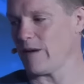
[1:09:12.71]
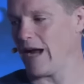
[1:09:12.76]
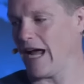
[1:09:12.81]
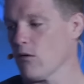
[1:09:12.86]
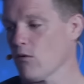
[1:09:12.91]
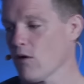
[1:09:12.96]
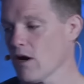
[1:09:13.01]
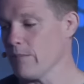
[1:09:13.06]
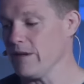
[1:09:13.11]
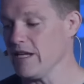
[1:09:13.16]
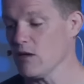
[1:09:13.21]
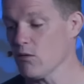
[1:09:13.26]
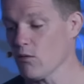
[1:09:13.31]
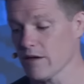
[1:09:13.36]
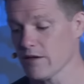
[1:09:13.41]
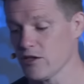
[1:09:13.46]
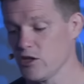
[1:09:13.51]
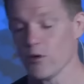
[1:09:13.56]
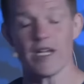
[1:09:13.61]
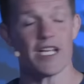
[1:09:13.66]
but I don't want to be the
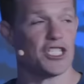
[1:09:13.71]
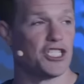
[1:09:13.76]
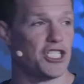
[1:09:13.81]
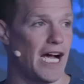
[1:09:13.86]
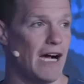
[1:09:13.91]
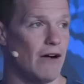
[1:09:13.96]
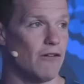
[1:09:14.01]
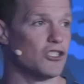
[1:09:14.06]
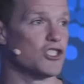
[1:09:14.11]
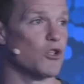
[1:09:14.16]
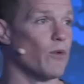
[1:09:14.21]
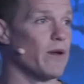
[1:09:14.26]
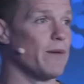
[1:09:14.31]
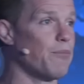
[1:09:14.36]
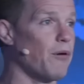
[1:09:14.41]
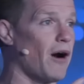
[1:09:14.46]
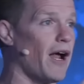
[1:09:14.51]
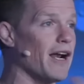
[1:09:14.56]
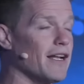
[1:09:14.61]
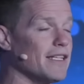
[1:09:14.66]
one doing a challenge. So we
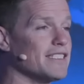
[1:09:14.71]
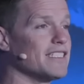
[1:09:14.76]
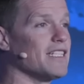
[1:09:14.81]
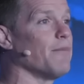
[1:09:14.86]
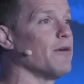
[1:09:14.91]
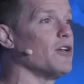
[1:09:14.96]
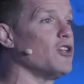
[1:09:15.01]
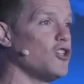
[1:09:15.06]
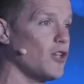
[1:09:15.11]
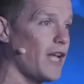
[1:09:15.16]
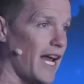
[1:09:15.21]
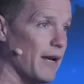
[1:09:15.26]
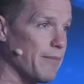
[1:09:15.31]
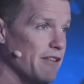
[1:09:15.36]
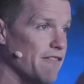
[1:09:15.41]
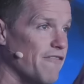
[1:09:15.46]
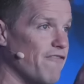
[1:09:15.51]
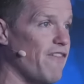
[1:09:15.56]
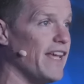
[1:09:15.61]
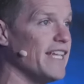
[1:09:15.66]
brought on someone to kind of
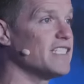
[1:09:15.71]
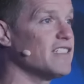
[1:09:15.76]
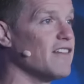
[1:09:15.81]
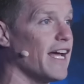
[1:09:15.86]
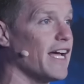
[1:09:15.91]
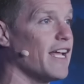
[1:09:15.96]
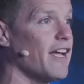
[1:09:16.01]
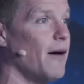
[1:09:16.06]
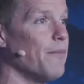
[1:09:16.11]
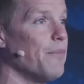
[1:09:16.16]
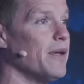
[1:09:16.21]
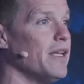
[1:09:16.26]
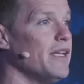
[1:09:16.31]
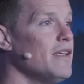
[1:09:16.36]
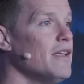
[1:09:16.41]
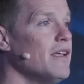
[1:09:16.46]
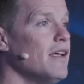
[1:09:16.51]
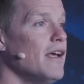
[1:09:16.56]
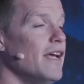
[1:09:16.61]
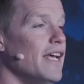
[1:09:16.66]
be the face of that
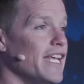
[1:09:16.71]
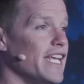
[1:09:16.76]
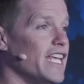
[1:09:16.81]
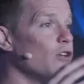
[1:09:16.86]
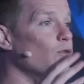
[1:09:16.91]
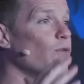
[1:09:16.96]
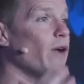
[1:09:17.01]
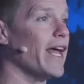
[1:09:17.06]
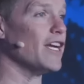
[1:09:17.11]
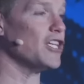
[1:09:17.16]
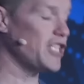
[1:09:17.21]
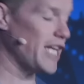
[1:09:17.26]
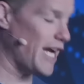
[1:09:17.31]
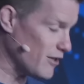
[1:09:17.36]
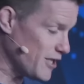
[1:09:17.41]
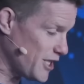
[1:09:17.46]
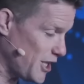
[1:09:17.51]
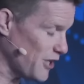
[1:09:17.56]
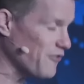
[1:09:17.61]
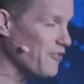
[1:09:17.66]
company. He ran a
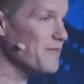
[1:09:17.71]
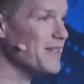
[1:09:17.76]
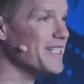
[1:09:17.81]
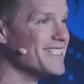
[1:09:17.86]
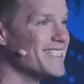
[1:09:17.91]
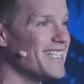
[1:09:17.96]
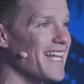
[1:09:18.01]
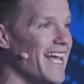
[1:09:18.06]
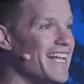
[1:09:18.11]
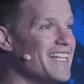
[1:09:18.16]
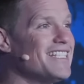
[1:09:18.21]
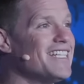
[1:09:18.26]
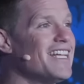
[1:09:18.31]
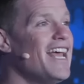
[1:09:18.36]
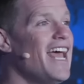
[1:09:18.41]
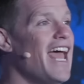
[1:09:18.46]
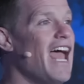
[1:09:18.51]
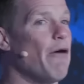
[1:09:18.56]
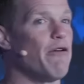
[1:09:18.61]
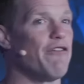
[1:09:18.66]
challenge here from this stage,
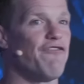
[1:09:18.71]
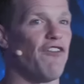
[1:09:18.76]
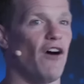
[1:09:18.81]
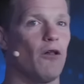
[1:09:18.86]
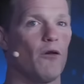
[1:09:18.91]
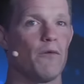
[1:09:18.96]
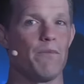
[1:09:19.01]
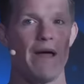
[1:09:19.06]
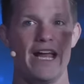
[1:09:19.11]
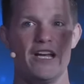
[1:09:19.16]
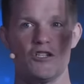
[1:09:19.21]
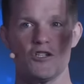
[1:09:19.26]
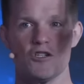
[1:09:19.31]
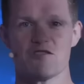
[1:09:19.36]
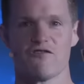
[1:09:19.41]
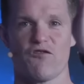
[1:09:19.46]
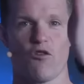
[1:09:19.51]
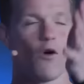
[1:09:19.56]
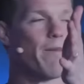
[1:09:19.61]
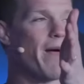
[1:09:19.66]
and we followed
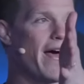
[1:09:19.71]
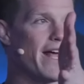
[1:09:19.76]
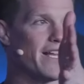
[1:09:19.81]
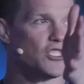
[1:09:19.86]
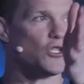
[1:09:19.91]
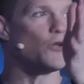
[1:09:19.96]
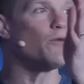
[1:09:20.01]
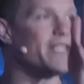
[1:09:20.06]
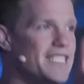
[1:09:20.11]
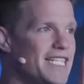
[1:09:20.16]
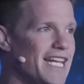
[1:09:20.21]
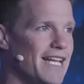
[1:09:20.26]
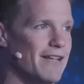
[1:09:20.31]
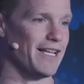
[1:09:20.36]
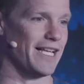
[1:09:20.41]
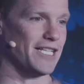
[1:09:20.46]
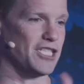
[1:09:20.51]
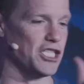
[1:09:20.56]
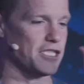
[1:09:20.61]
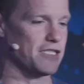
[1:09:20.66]
Pedro's format to a T. It's
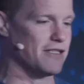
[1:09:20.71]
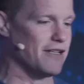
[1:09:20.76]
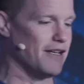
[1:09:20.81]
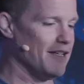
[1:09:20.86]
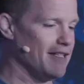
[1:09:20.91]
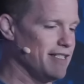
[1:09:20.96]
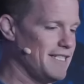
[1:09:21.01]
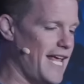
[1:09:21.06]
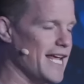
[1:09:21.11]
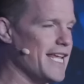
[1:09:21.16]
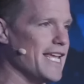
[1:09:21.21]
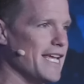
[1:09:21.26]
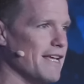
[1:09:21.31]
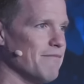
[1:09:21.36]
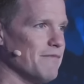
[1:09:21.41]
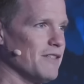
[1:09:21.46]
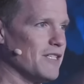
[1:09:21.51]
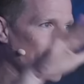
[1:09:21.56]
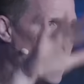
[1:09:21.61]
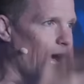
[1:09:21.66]
like just take
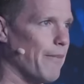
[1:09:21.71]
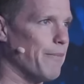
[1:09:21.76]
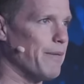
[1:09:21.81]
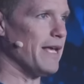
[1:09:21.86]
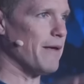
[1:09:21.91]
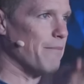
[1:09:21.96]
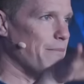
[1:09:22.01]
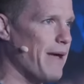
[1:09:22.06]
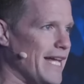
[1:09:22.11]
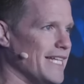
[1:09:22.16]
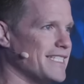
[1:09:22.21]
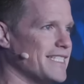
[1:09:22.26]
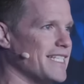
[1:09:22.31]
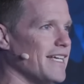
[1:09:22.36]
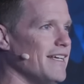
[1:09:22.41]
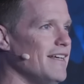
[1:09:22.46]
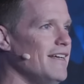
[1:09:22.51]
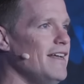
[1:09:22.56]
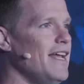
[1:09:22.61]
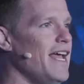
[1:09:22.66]
it, copy it, paste
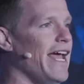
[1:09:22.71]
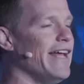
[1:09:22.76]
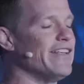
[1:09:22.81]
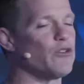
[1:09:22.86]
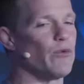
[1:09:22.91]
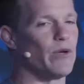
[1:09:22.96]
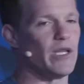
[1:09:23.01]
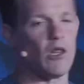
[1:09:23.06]
it. And so we